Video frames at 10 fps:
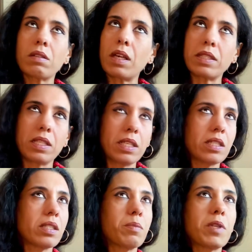as it
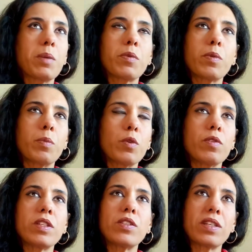is sometimes with
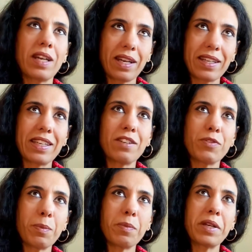movies, you gotta give
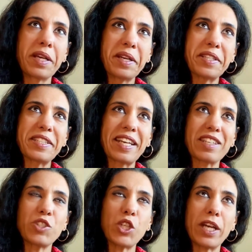them a
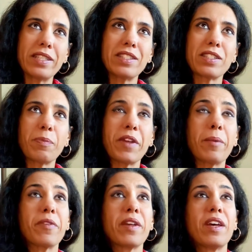second chance.
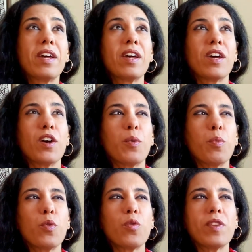Sometimes a
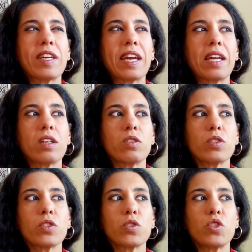movie can
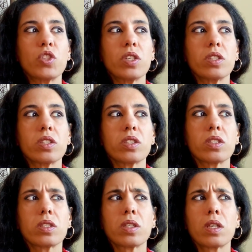also just
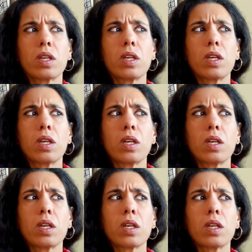
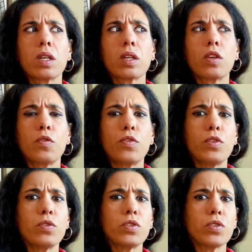
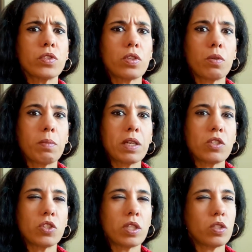confuse you so
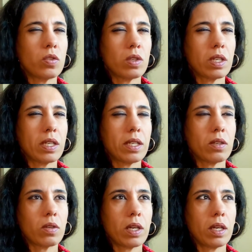much that you're like,
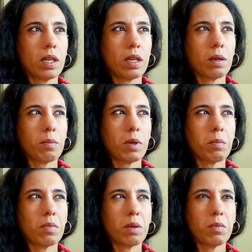okay,
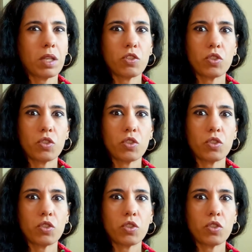I'm not